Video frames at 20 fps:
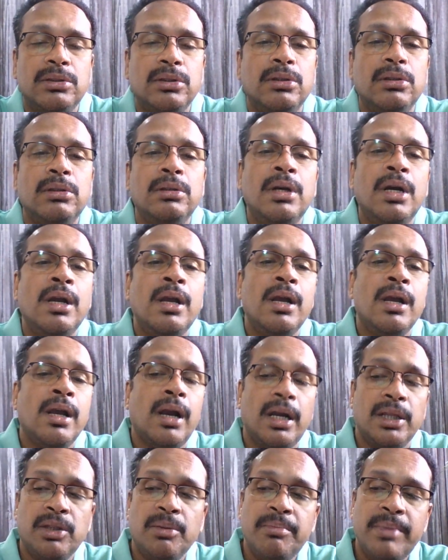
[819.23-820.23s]
So
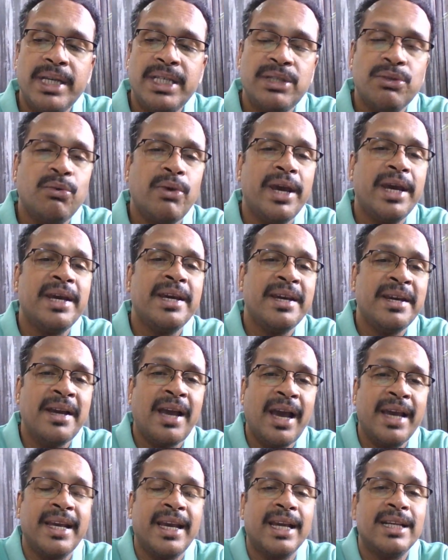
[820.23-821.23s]
the best way
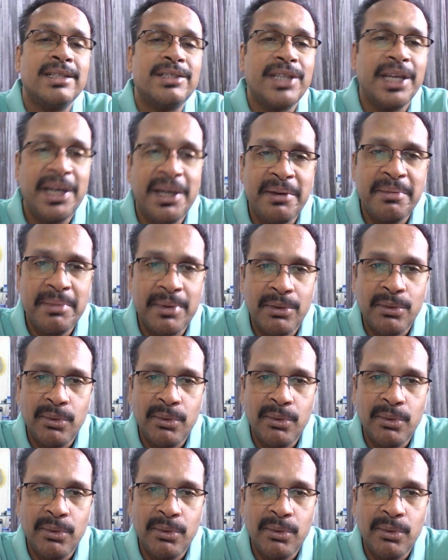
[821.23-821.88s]
I can say,